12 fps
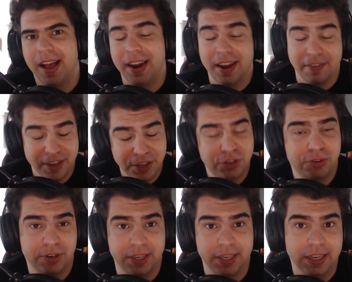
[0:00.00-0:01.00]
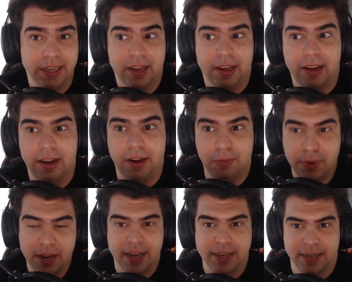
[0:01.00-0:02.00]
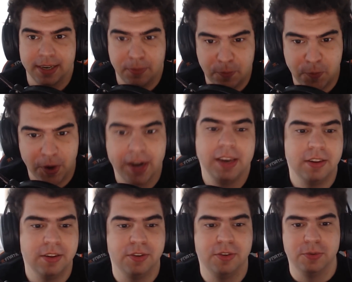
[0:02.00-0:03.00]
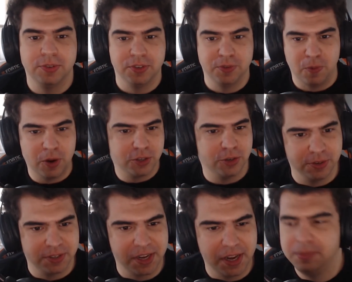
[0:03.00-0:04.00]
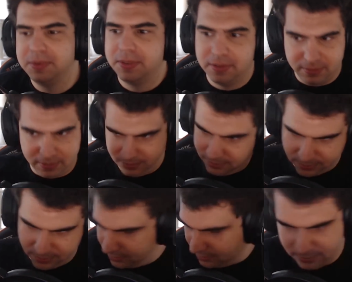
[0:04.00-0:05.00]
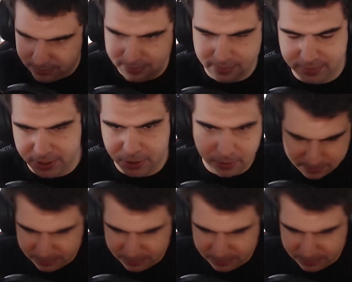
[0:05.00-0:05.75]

And I eventually realized that what I needed to do was just watch all those games, make